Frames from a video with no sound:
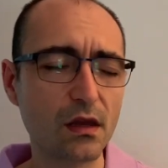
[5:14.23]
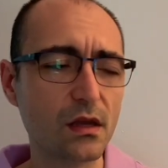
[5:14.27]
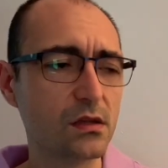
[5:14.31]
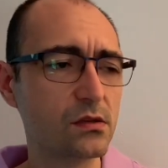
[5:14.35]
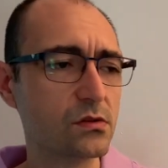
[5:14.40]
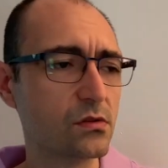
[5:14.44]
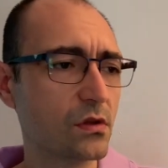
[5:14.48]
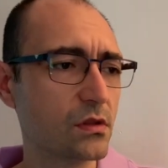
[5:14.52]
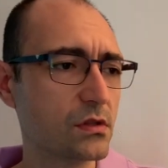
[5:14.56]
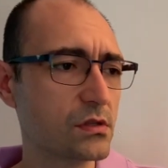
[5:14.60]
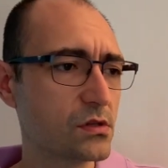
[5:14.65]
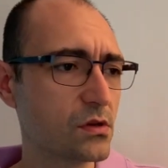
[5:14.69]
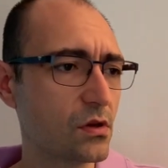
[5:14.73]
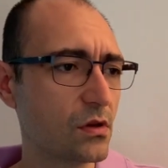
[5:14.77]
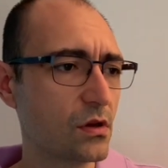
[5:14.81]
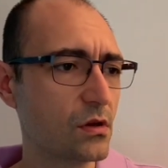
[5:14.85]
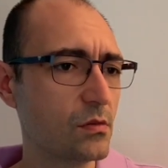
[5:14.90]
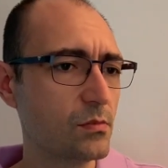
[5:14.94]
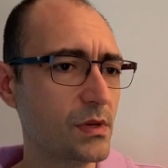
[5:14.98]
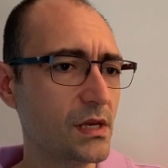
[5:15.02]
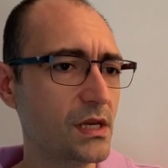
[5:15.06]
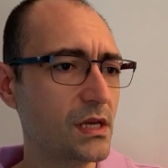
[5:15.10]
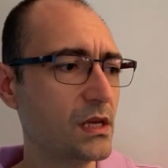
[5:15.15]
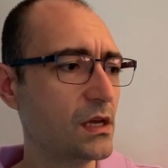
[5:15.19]
So it's gonna
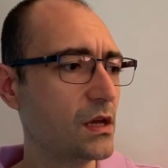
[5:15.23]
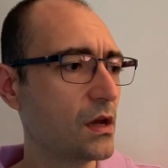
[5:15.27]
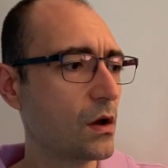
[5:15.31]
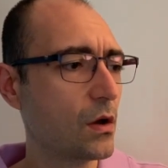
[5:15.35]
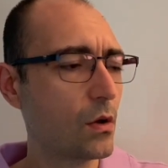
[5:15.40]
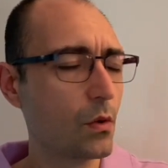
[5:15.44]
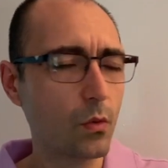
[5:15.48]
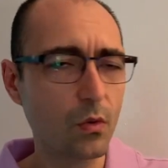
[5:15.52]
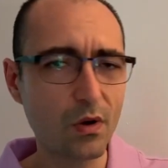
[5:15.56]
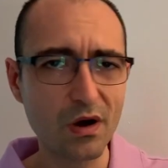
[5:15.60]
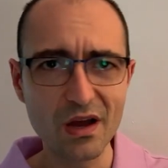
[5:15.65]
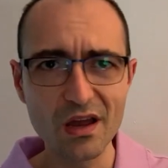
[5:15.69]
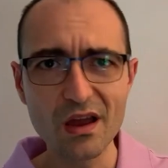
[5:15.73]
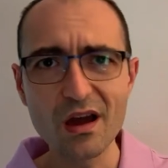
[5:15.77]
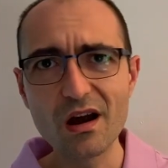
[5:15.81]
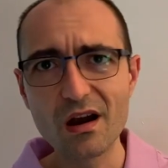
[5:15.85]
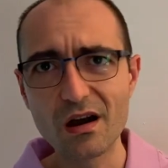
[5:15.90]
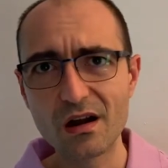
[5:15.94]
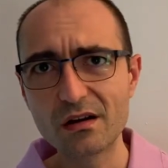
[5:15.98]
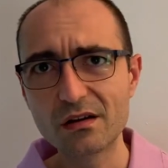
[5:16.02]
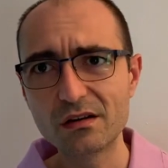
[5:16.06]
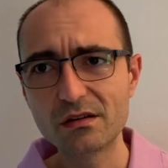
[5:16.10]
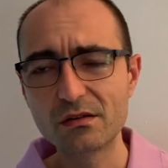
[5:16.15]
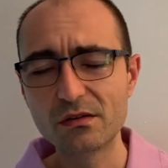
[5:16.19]
be Y
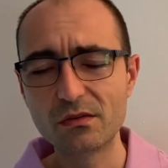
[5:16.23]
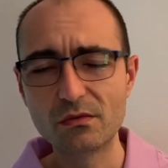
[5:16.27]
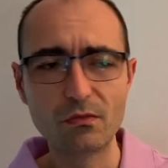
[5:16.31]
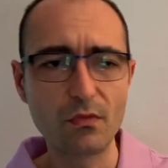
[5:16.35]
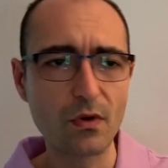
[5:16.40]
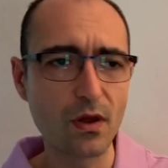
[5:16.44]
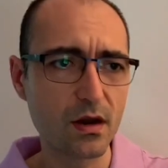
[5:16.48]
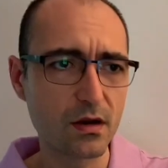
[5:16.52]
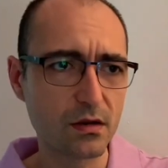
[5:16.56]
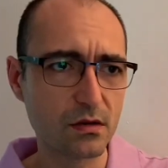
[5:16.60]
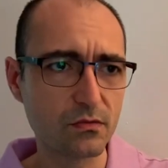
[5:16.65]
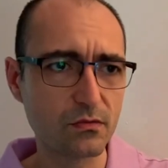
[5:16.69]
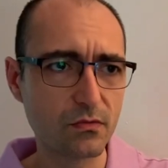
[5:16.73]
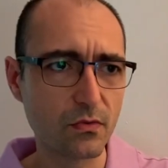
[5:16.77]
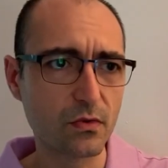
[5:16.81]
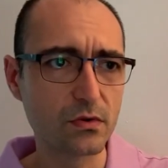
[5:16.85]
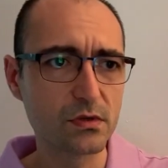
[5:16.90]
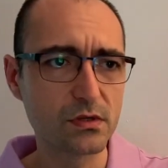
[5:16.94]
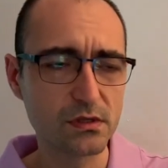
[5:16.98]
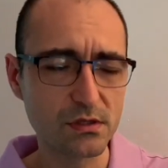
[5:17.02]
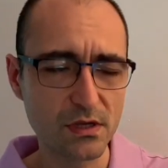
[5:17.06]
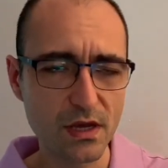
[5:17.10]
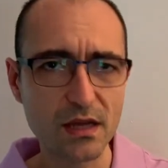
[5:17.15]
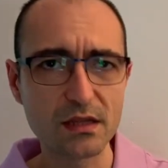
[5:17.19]
R, where the
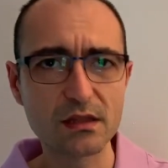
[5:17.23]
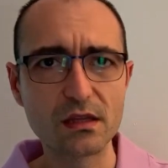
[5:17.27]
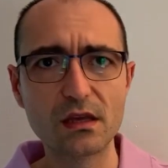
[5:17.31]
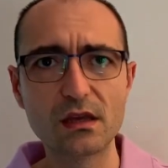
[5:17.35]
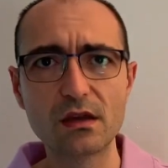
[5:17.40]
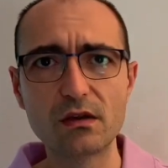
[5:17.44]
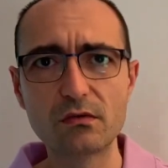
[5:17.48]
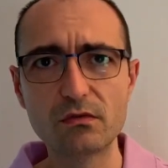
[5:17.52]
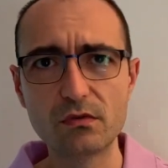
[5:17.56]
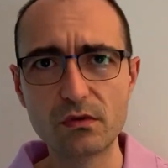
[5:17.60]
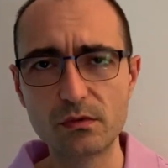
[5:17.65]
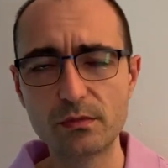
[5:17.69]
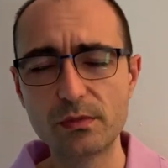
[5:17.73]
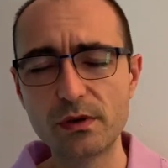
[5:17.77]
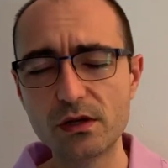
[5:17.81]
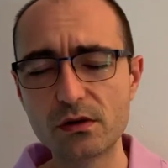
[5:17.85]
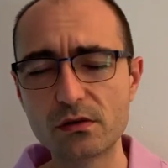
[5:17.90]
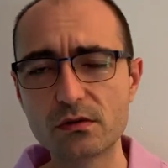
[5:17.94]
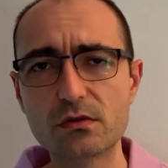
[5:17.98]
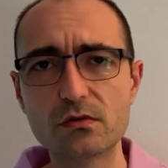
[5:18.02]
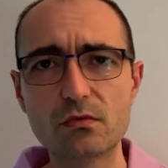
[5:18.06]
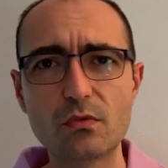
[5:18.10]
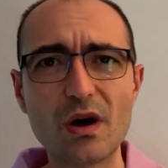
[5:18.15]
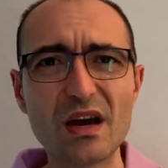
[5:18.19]
force is acting, will be
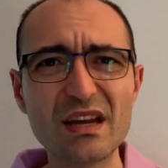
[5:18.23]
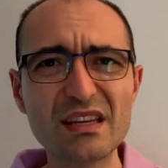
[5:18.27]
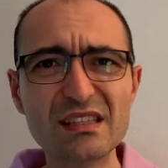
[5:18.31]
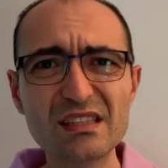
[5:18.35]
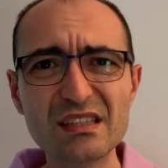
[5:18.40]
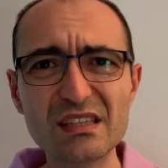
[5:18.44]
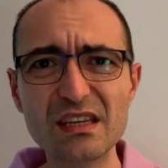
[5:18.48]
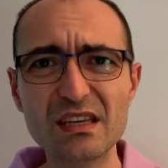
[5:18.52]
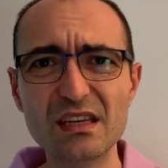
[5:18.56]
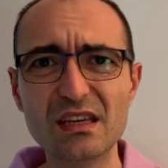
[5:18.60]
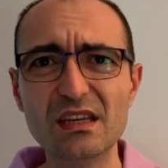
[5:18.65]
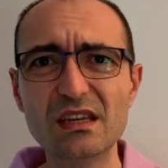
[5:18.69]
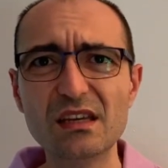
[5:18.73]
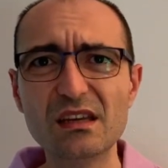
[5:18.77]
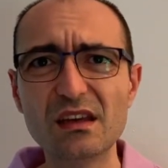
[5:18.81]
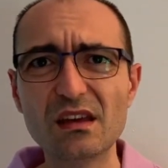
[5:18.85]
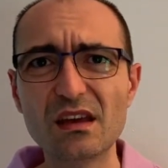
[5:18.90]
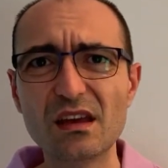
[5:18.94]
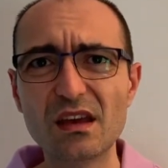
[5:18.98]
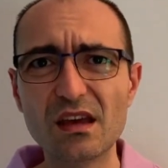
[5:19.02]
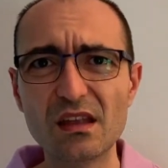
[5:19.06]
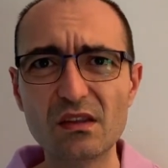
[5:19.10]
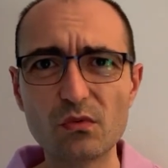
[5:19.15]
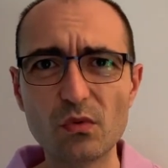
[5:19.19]
equal to Y C,
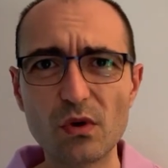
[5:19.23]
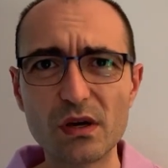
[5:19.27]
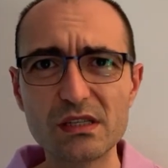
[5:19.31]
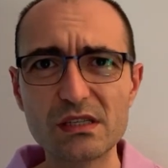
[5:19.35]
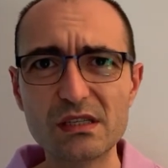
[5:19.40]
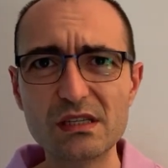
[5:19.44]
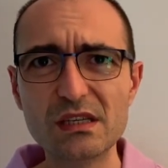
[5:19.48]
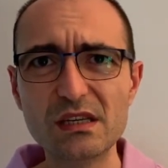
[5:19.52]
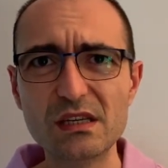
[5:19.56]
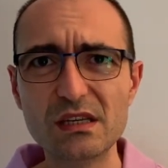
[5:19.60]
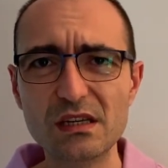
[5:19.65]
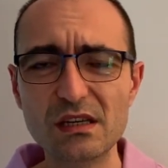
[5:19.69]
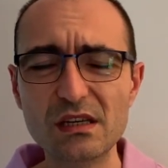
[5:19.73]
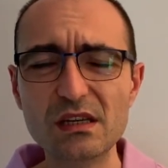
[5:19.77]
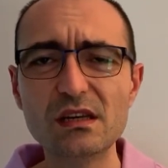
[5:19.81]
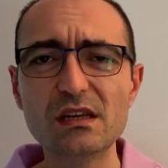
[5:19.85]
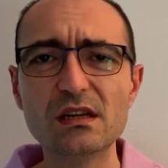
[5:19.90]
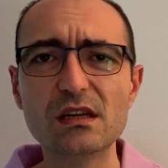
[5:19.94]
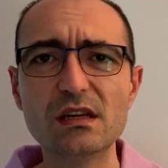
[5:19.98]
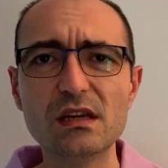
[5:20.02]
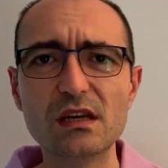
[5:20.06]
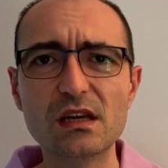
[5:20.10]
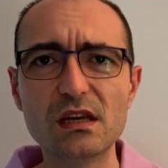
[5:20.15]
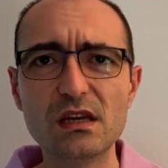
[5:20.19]
and Y C
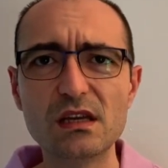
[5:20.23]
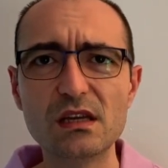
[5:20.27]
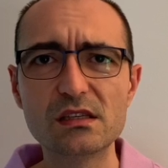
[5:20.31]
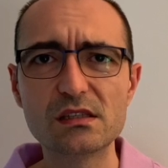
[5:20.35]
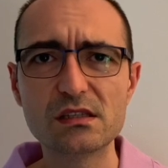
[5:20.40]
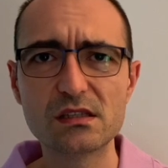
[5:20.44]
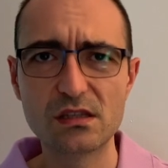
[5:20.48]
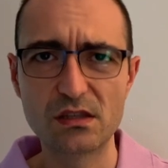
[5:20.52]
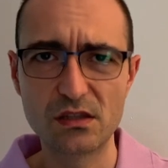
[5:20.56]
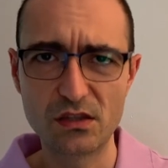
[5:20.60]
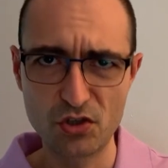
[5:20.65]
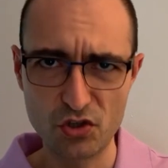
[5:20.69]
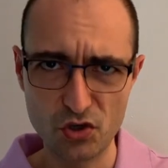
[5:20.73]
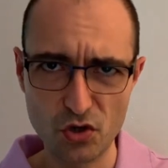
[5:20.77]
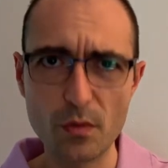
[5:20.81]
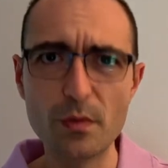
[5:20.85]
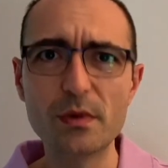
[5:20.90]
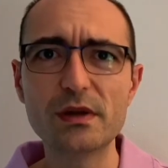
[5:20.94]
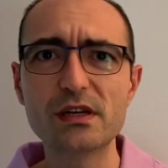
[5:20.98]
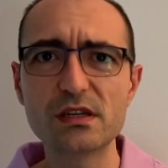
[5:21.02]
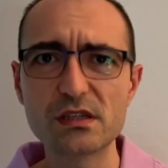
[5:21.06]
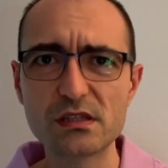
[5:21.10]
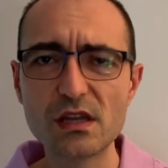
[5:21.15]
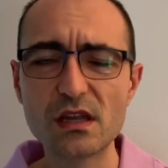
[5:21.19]
is the
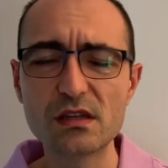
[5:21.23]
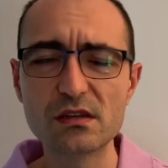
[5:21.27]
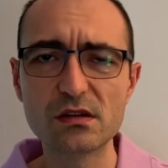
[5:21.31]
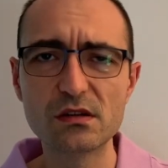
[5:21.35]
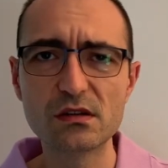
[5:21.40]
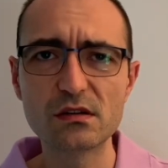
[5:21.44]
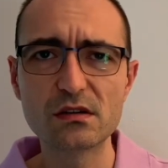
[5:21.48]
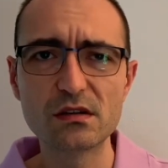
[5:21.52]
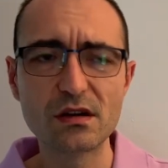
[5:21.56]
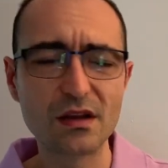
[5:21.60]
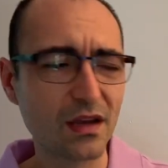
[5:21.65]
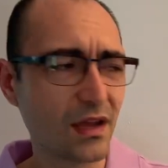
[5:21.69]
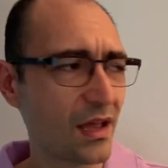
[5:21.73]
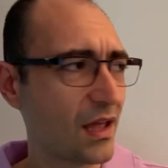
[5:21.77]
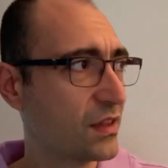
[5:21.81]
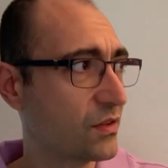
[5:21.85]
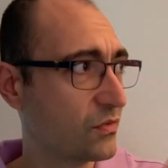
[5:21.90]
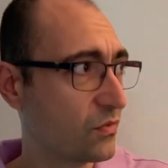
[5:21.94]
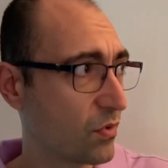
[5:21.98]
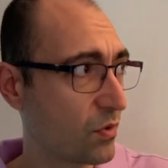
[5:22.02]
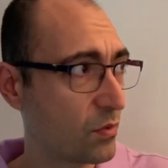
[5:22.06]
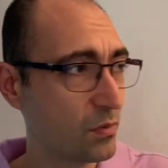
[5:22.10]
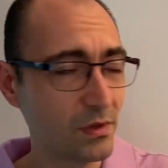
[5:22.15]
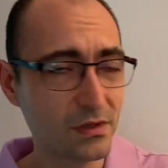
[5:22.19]
geometric center, again, the
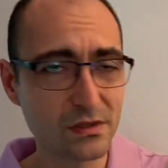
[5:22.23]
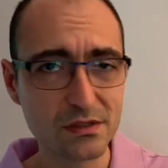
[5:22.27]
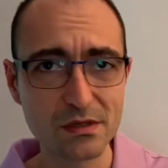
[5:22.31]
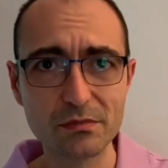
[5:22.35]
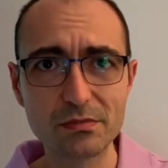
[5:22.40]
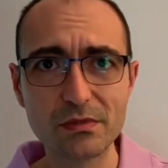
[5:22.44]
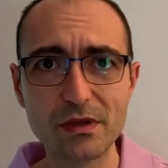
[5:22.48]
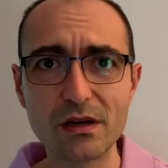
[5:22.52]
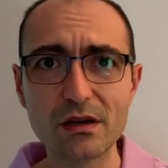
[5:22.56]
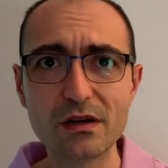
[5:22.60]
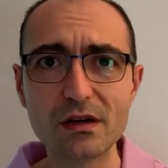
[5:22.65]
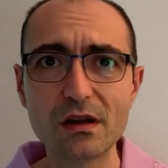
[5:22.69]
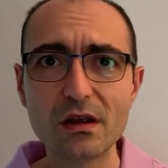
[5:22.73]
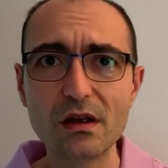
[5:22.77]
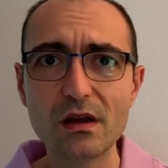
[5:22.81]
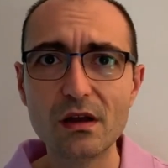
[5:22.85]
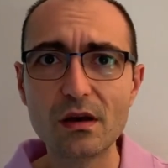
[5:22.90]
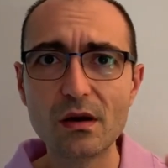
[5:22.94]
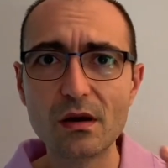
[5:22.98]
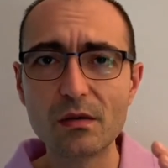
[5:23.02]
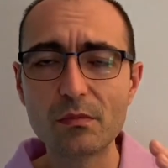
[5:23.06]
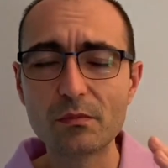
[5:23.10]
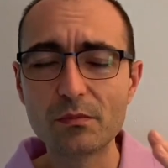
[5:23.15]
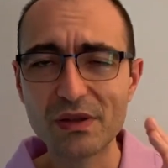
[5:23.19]
formula is up there,
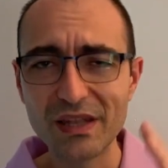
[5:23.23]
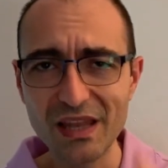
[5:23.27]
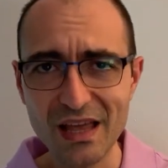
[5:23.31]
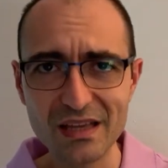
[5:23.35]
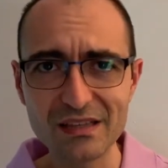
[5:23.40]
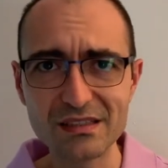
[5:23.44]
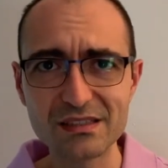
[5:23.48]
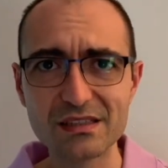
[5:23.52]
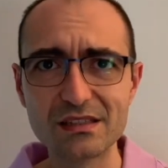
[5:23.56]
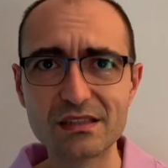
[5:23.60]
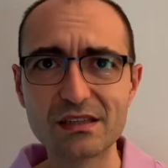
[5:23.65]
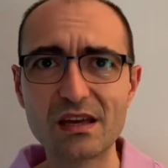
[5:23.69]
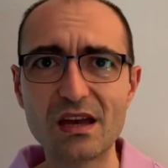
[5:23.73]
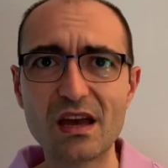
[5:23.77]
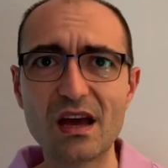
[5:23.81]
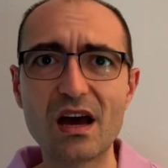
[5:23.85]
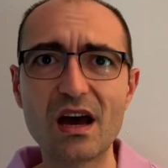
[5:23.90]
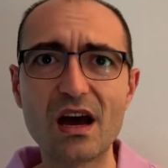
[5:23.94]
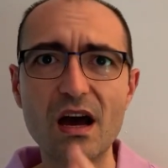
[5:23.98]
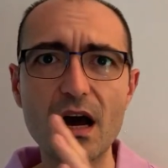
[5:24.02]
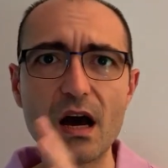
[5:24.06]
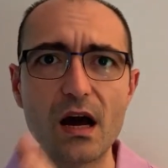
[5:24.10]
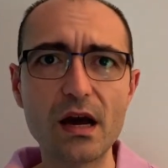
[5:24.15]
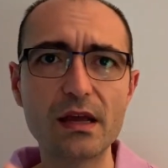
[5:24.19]
plus
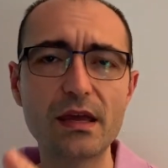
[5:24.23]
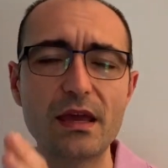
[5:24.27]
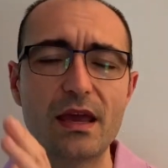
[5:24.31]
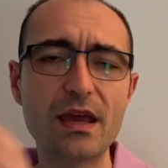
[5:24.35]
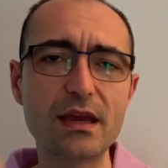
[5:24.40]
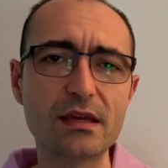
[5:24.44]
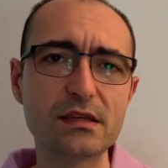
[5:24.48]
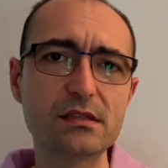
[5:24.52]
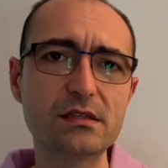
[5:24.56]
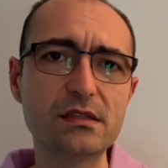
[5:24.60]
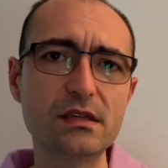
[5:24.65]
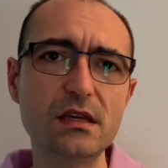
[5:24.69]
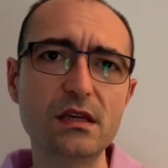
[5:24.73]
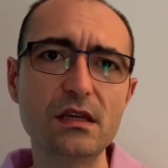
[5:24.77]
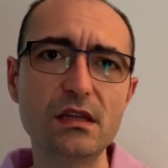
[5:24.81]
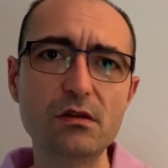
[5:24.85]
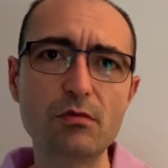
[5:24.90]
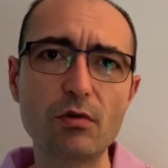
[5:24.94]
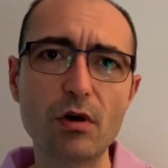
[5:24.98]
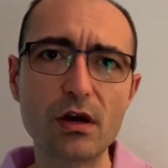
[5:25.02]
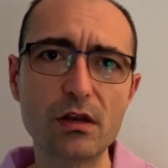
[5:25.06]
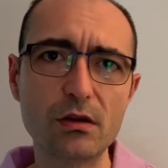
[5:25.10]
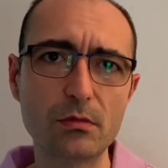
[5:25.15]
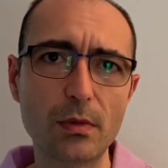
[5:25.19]
I X C
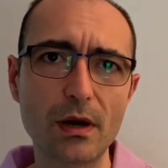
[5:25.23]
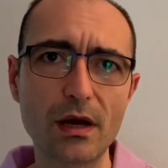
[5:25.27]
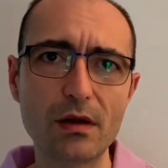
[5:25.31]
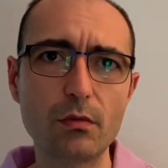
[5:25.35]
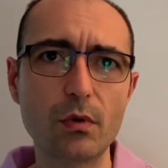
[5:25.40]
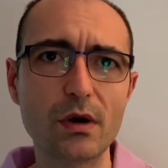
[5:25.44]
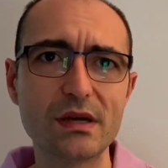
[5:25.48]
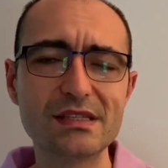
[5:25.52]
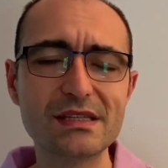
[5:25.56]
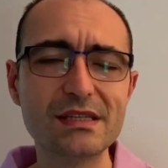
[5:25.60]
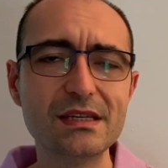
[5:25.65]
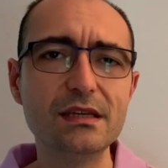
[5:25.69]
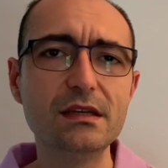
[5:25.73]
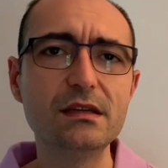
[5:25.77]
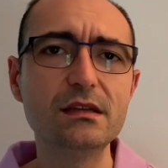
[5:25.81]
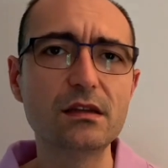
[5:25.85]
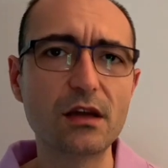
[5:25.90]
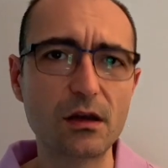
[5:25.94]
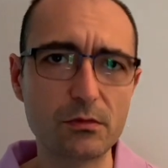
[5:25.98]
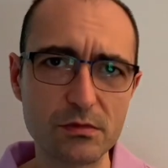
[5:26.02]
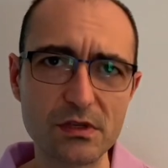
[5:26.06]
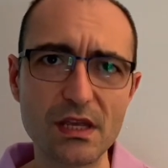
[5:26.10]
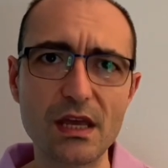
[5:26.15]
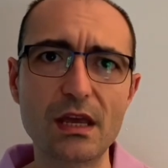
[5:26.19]
divided by Y C
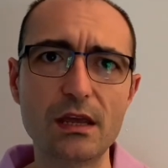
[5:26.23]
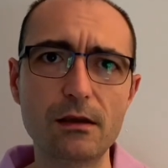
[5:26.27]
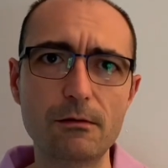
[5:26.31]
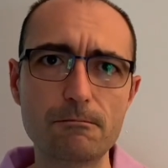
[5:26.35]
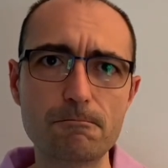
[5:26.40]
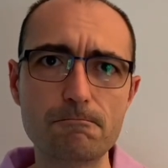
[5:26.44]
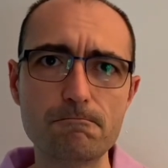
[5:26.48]
times A,